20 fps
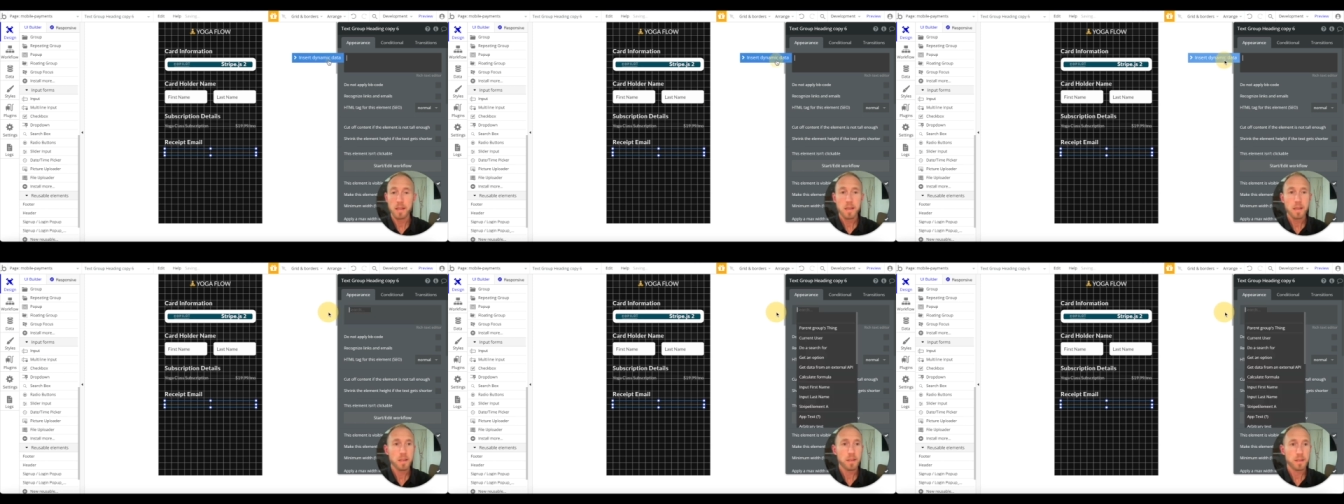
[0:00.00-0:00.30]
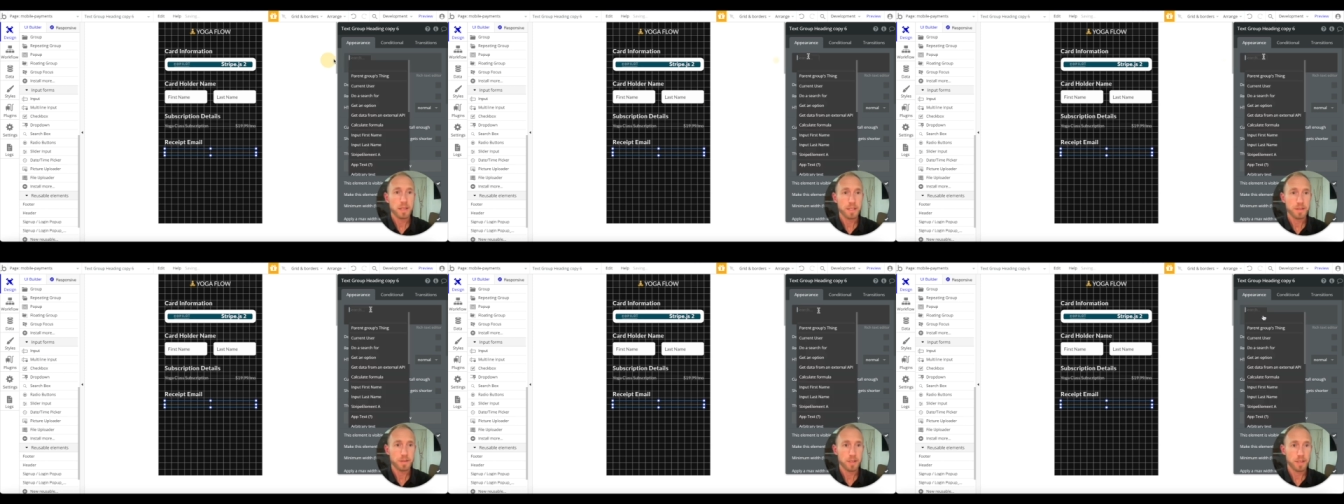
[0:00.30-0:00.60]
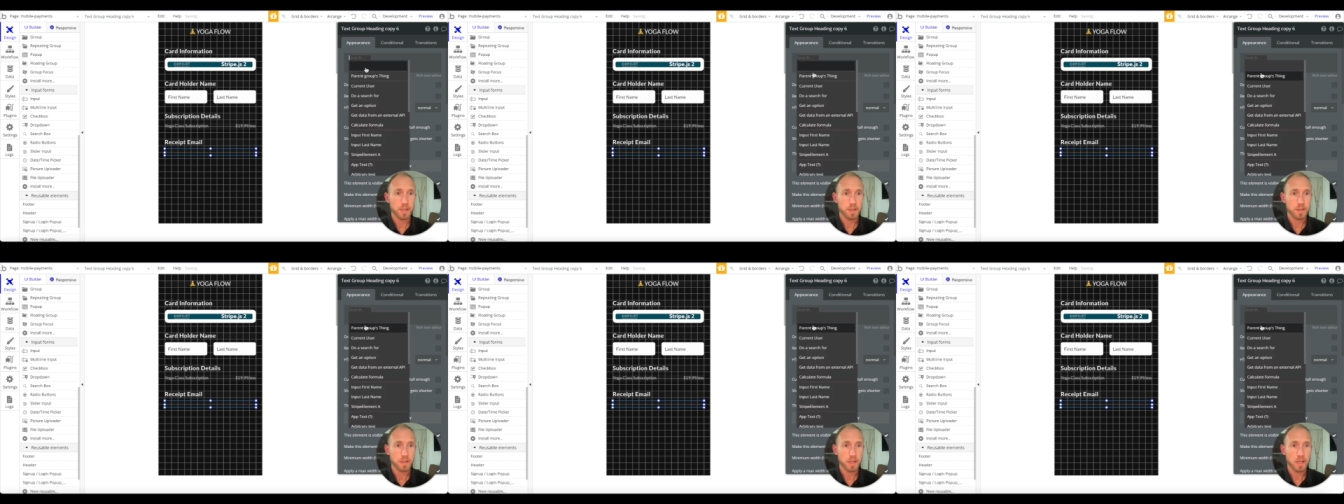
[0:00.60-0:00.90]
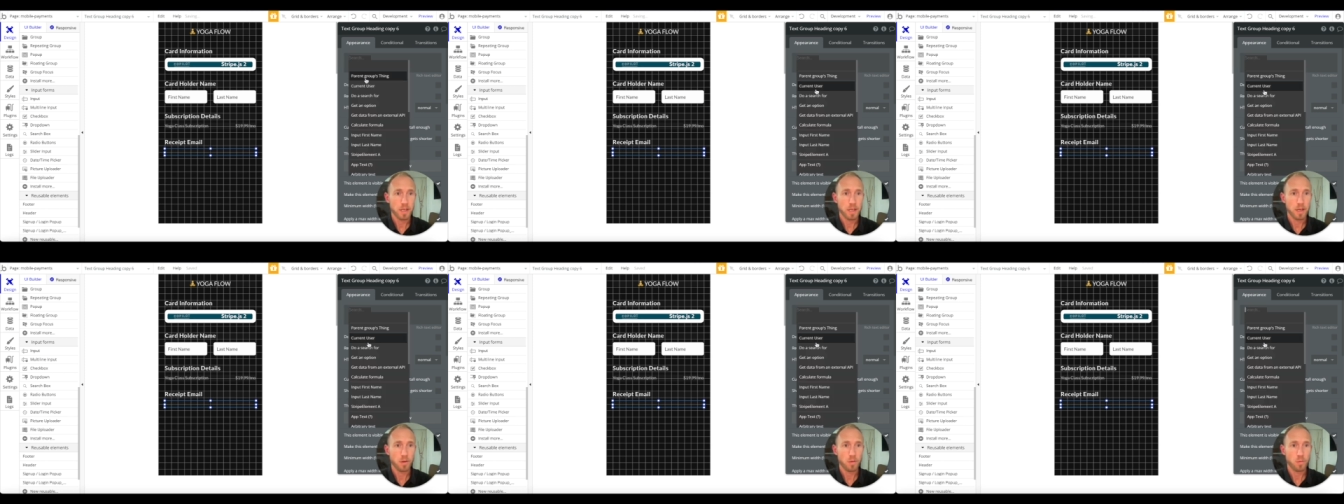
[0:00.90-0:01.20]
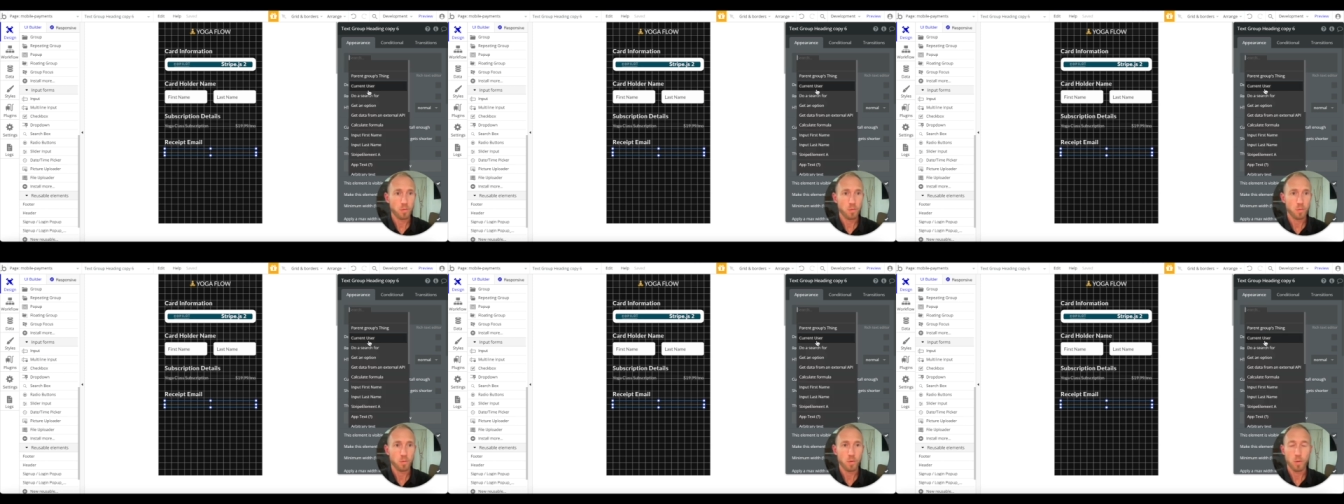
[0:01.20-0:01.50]
This is uh,
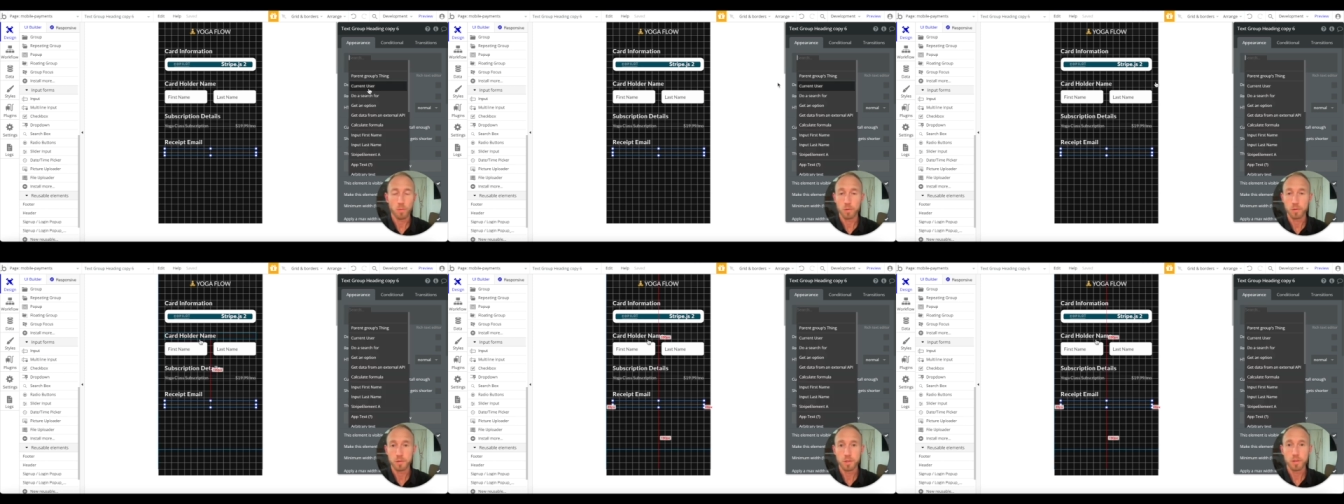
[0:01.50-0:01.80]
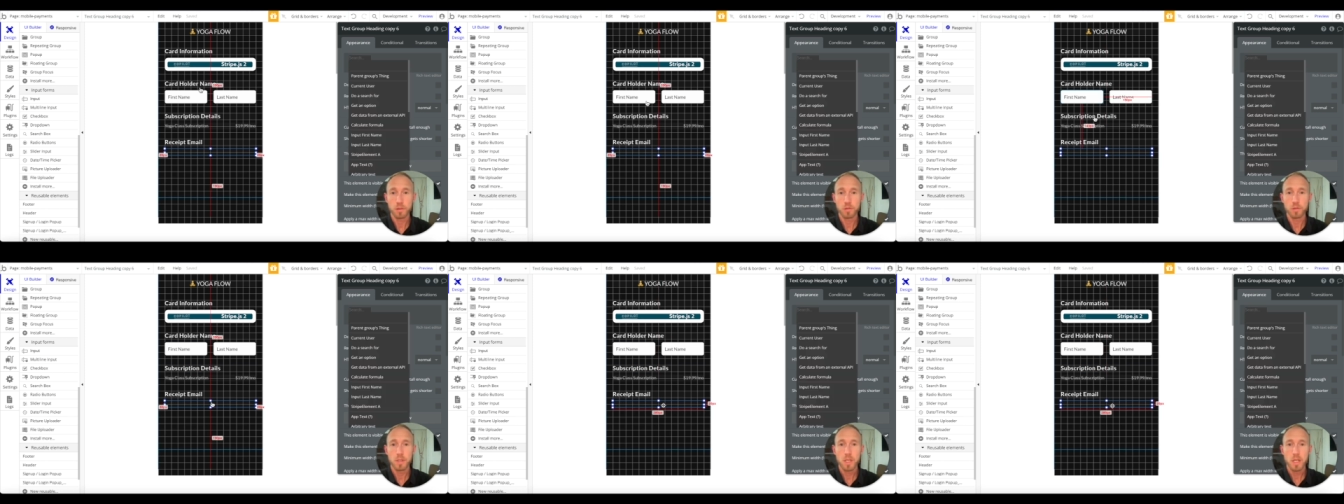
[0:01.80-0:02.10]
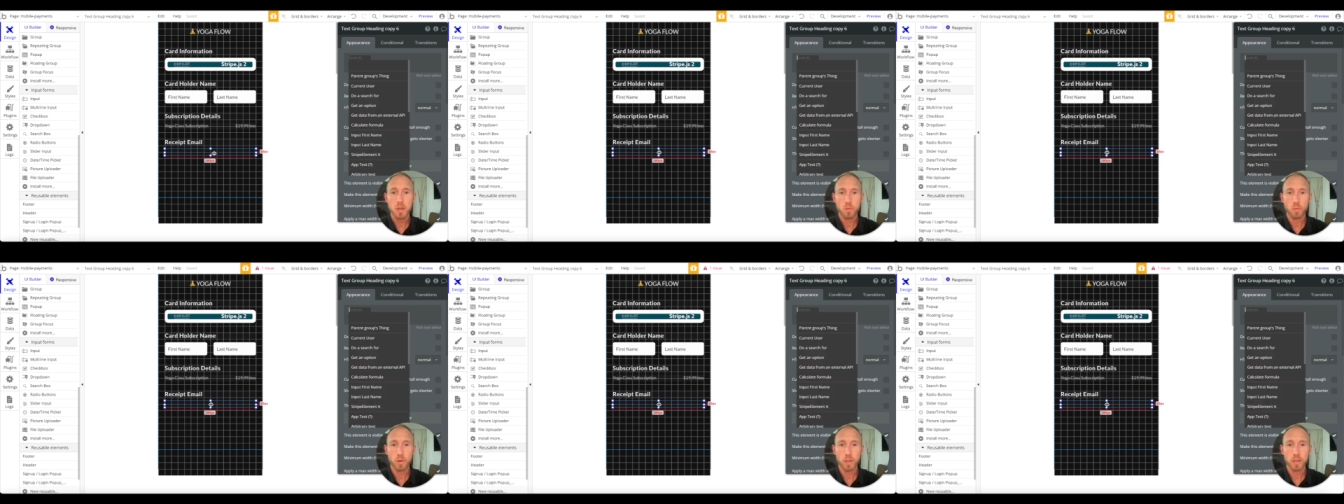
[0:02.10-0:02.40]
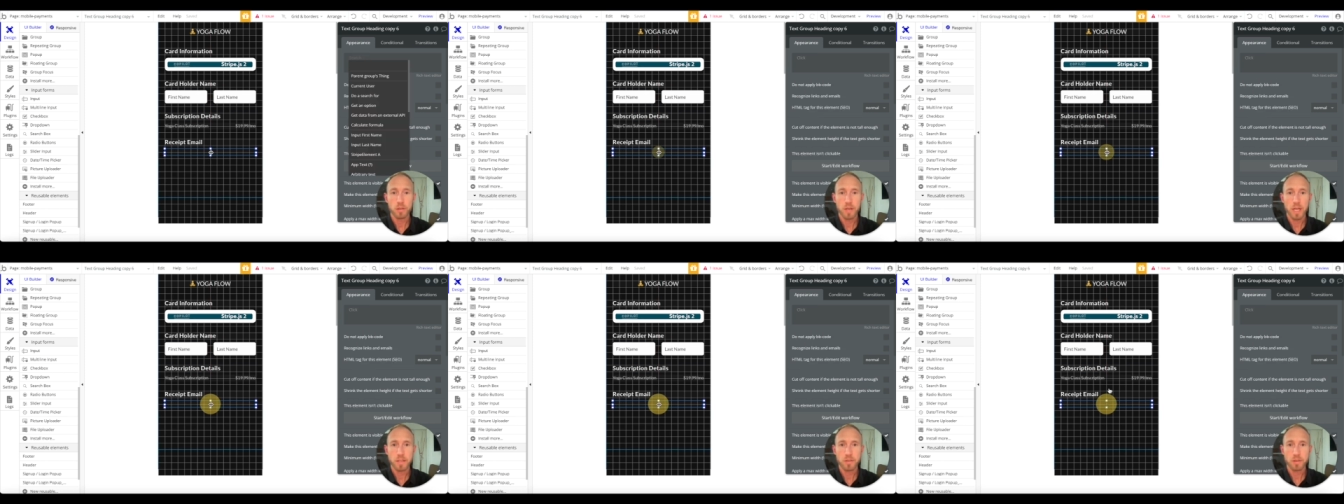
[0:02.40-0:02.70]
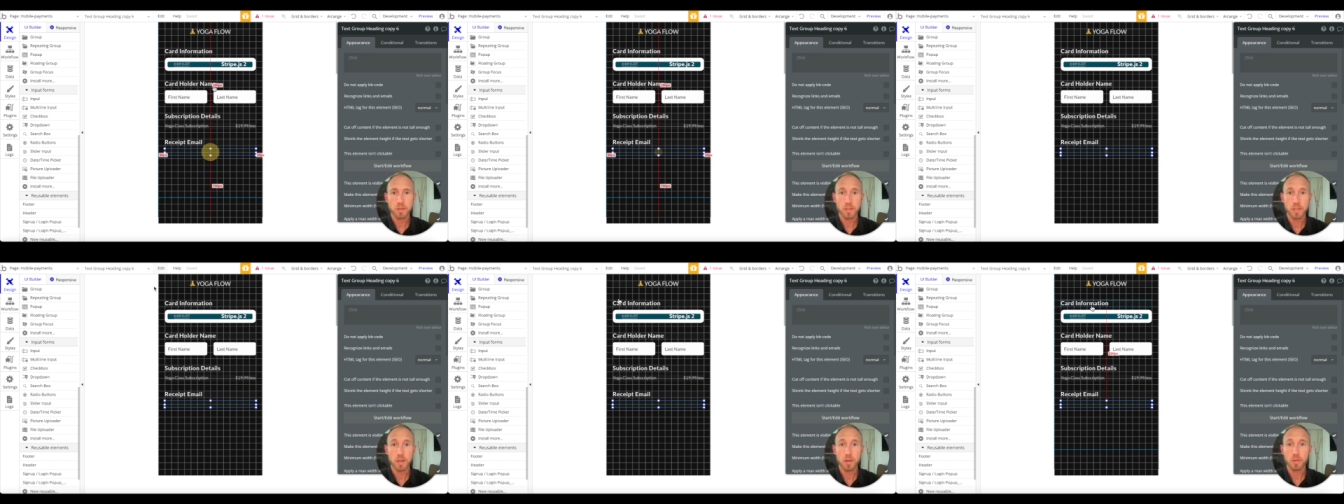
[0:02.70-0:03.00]
what we'll do. We don't
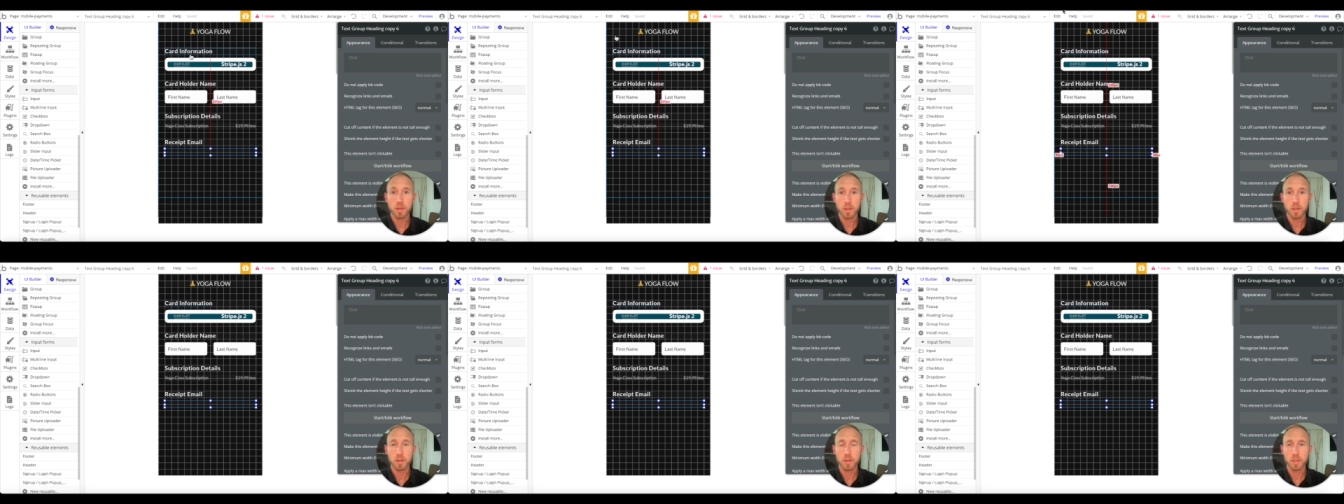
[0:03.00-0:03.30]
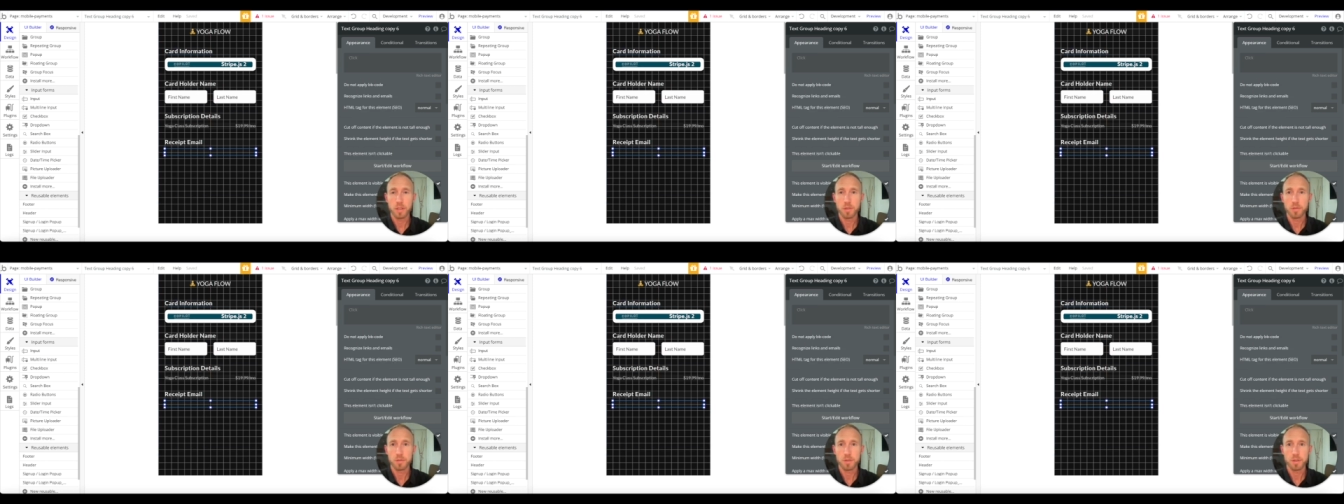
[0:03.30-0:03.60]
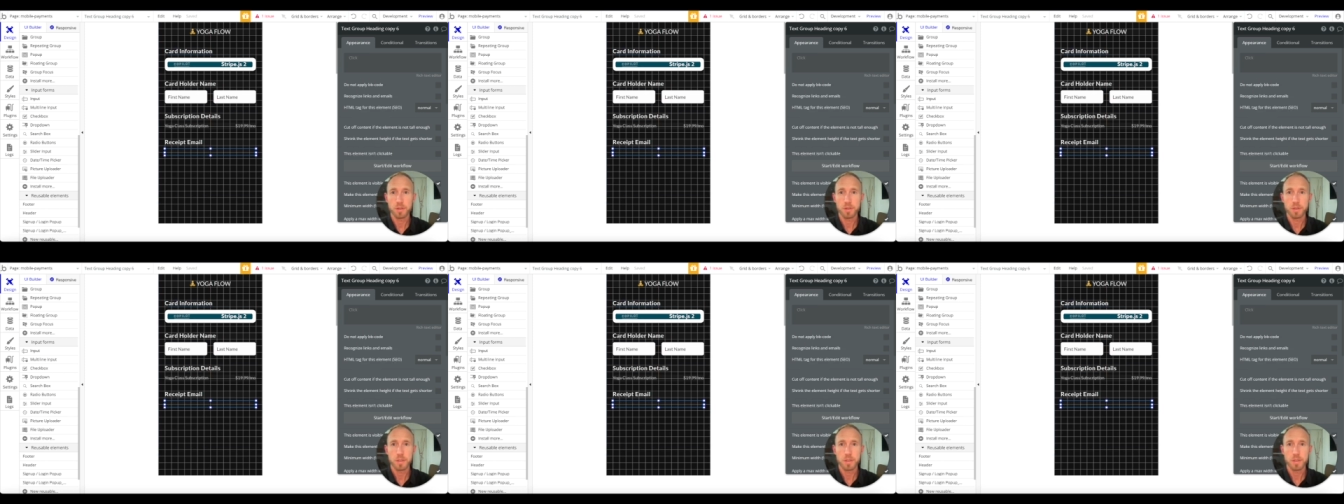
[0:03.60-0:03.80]
actually know the current user's